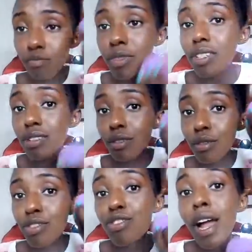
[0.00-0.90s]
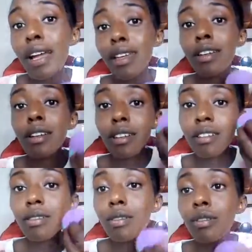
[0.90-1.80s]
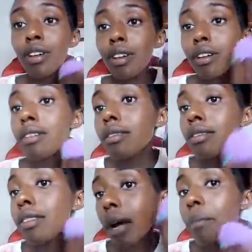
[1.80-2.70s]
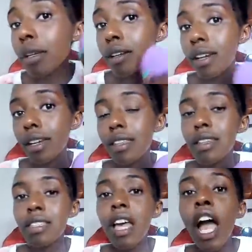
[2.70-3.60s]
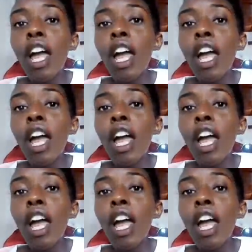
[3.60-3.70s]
this dragging or rubbing like this.